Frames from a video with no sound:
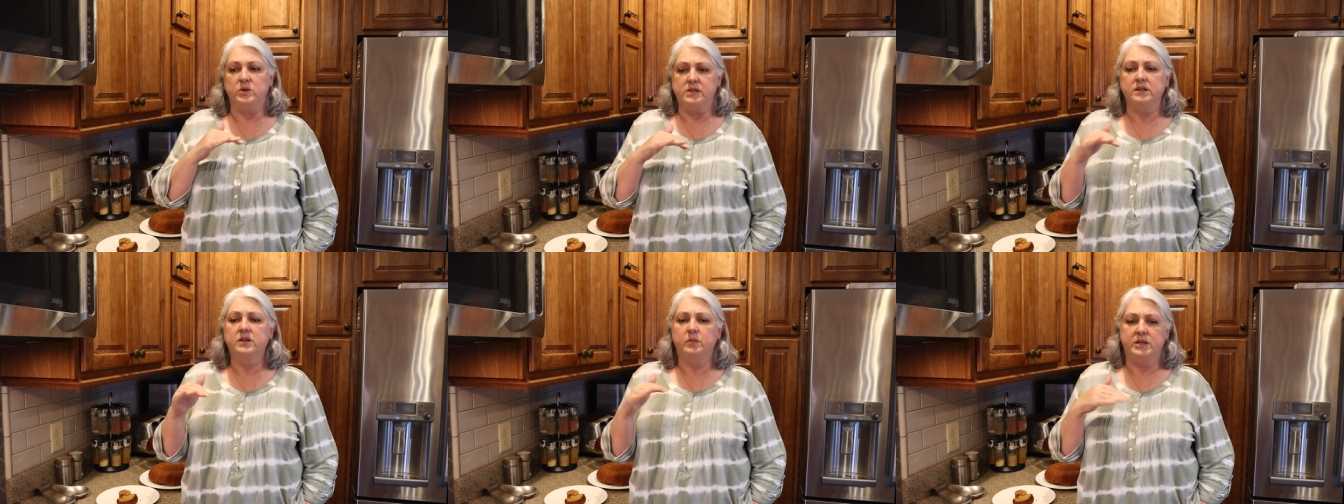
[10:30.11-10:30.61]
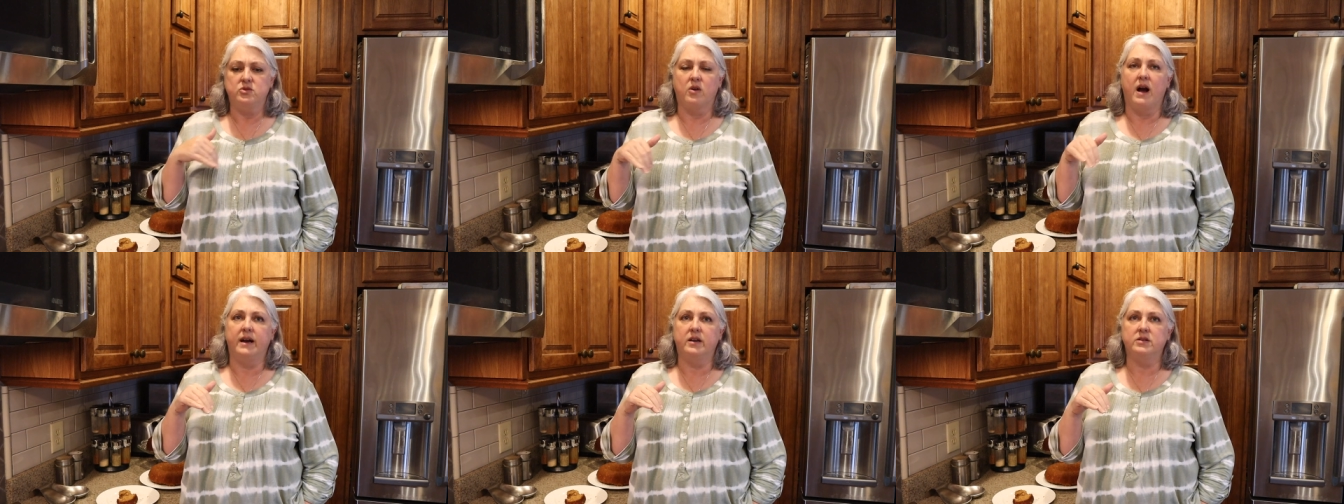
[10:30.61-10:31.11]
was a little bit
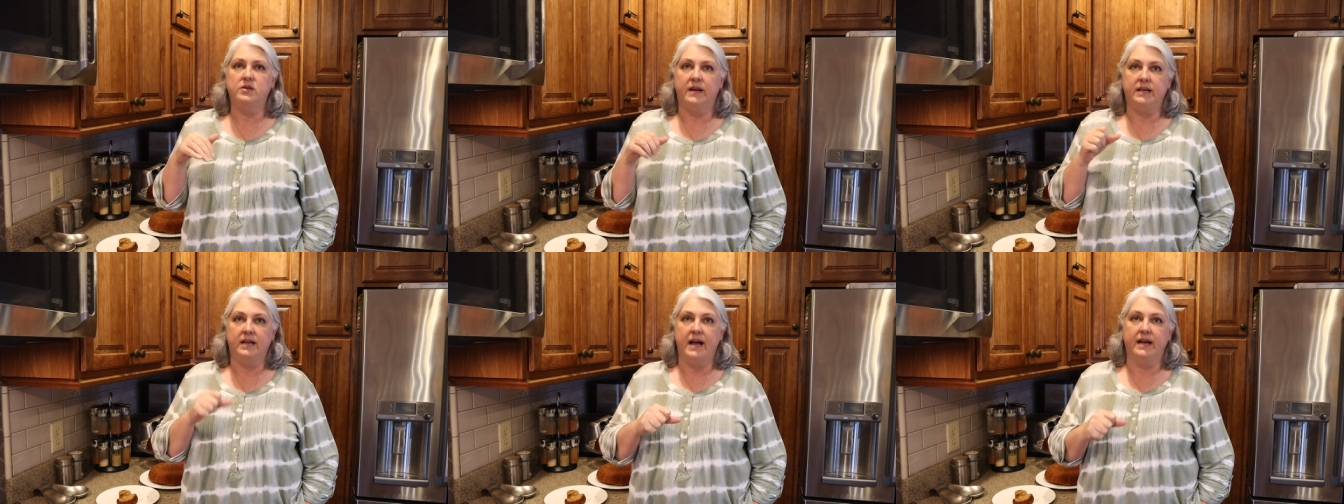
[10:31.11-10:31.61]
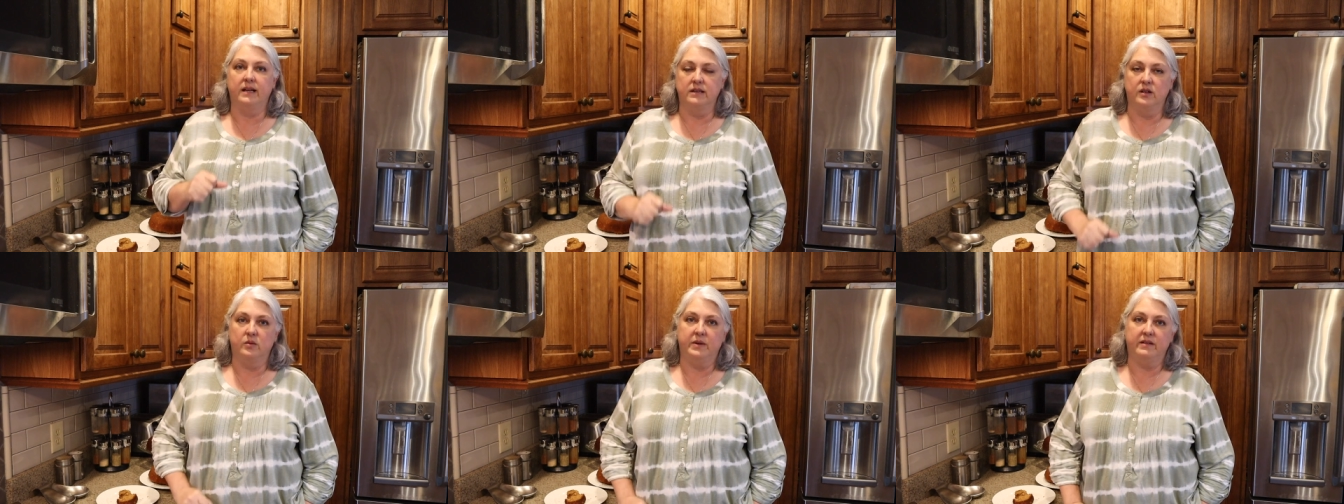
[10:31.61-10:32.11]
drier, so I did add a
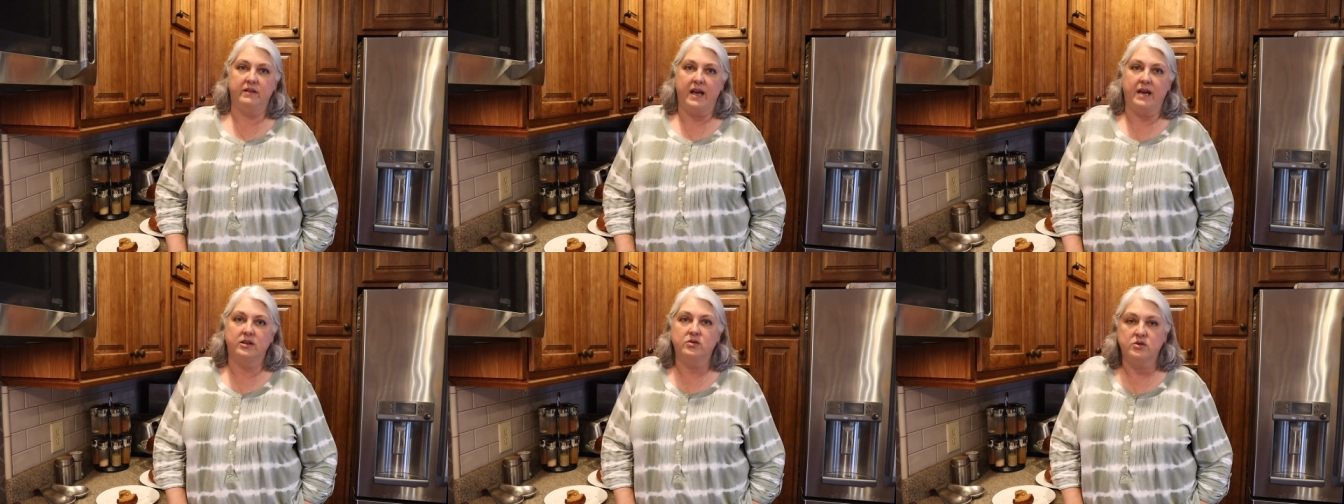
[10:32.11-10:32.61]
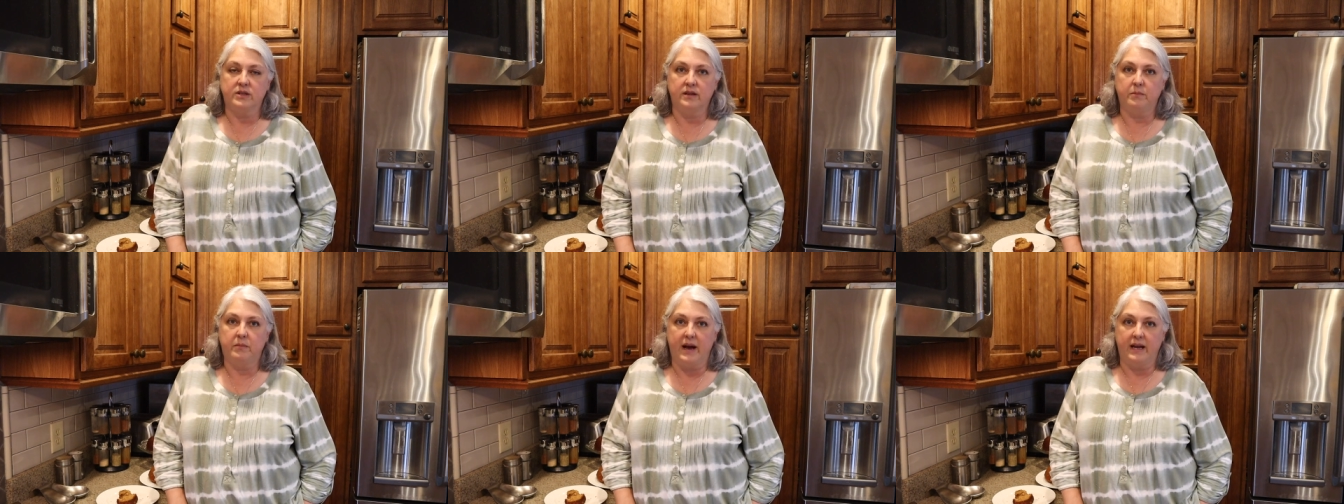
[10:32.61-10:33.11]
little bit of
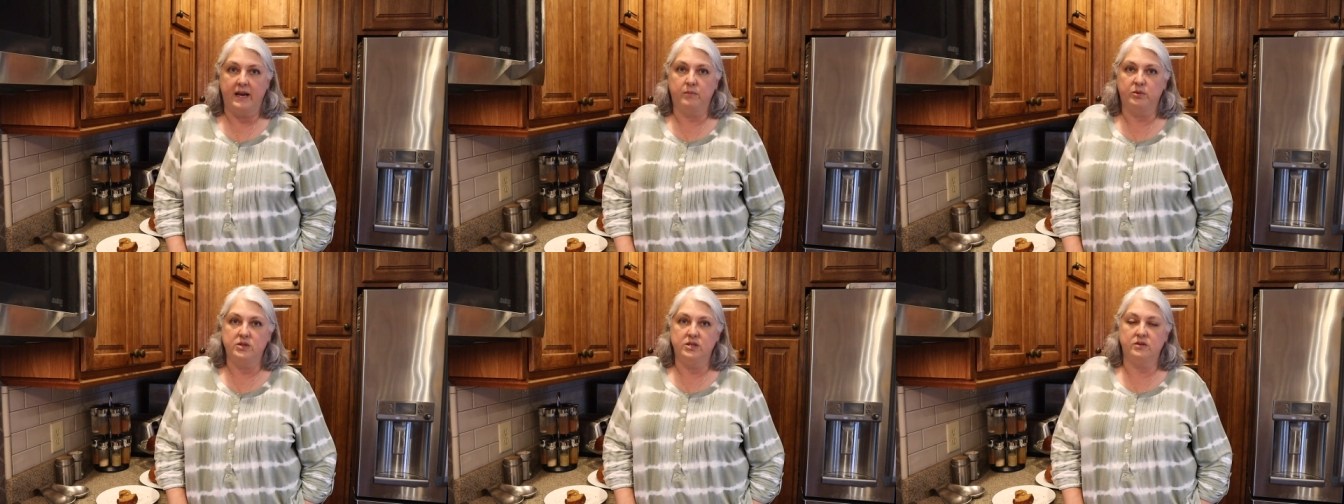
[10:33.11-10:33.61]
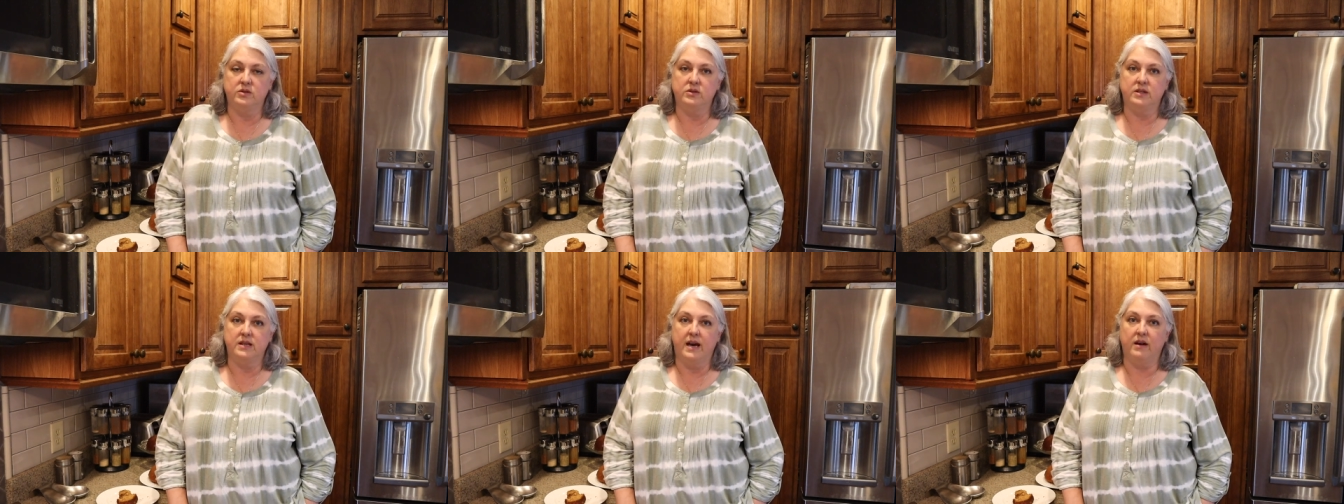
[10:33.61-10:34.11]
extra pineapple juice
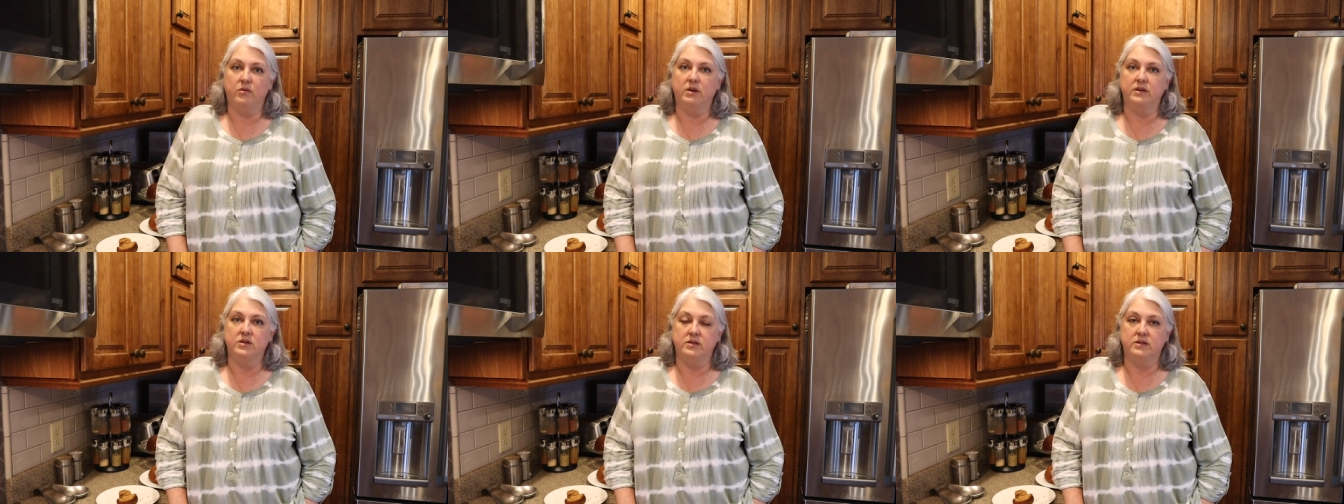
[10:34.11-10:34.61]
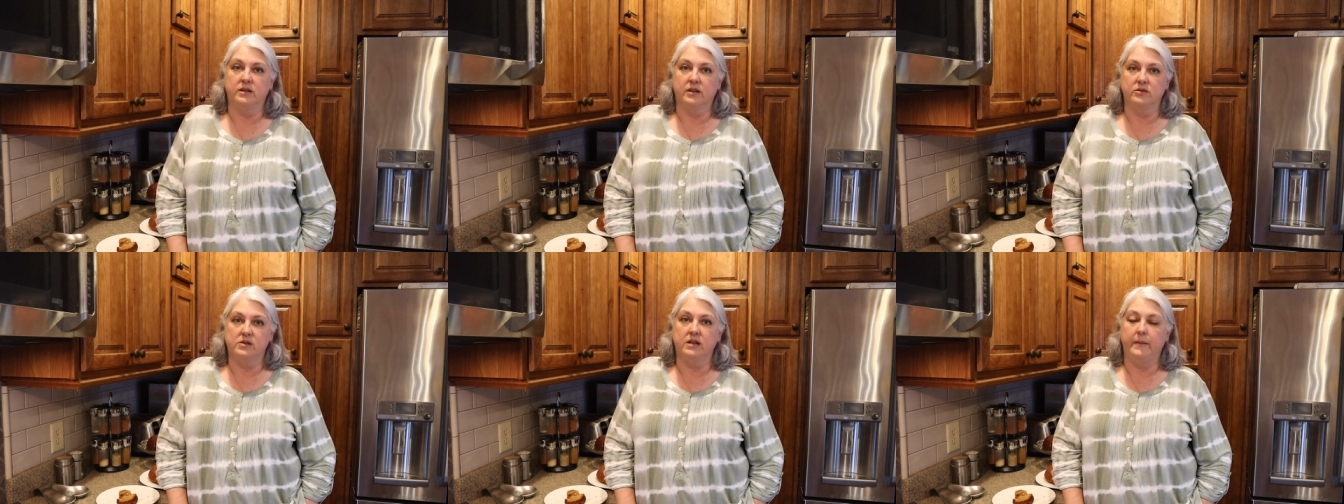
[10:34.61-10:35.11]
to that one just to
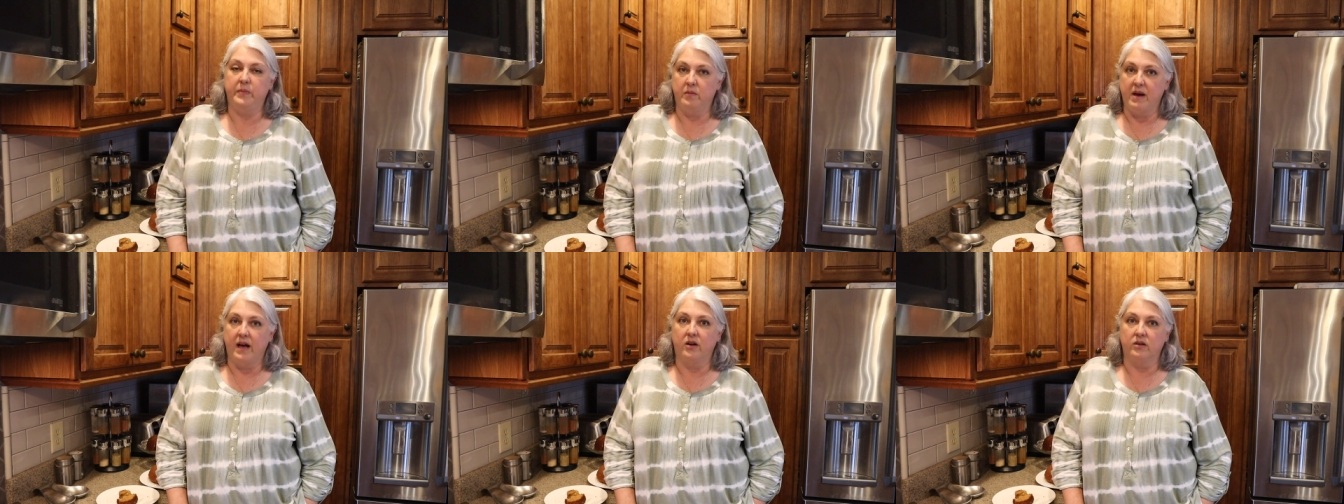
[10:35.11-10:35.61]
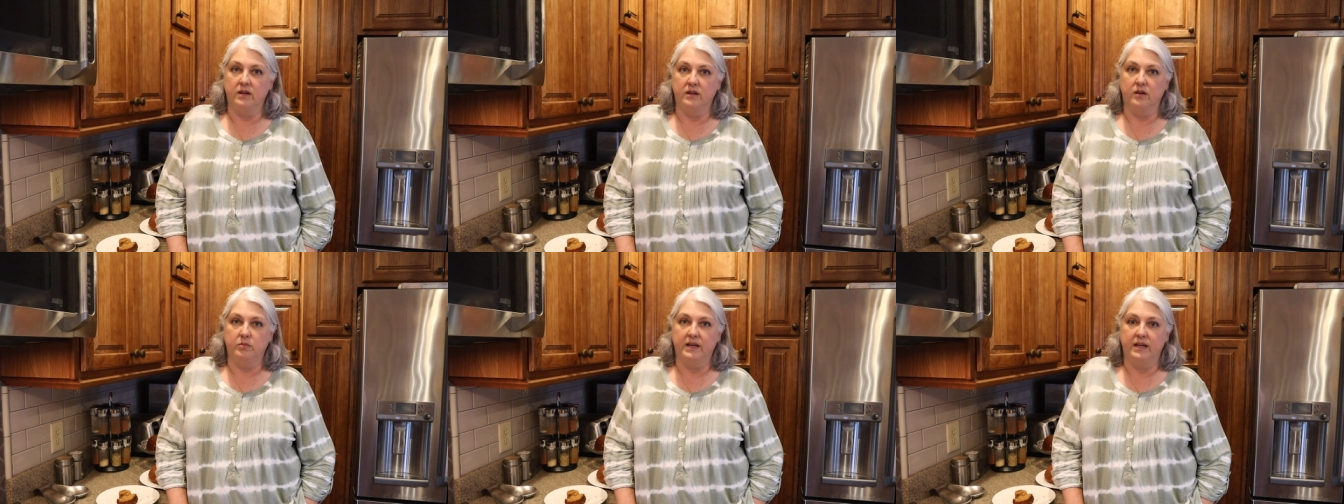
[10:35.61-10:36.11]
loosen up the batter a
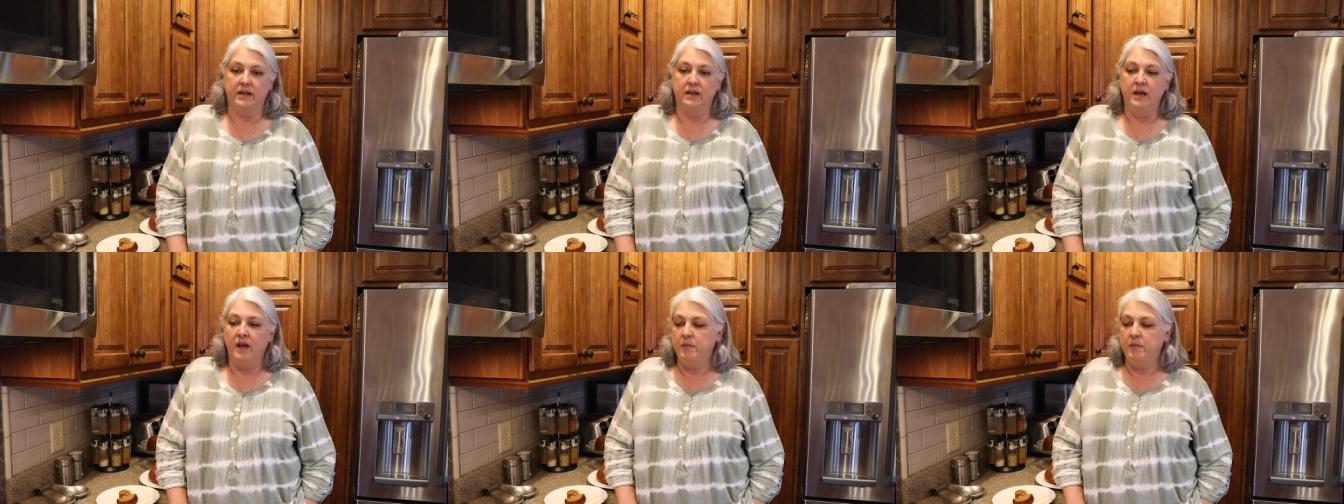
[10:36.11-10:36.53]
little bit.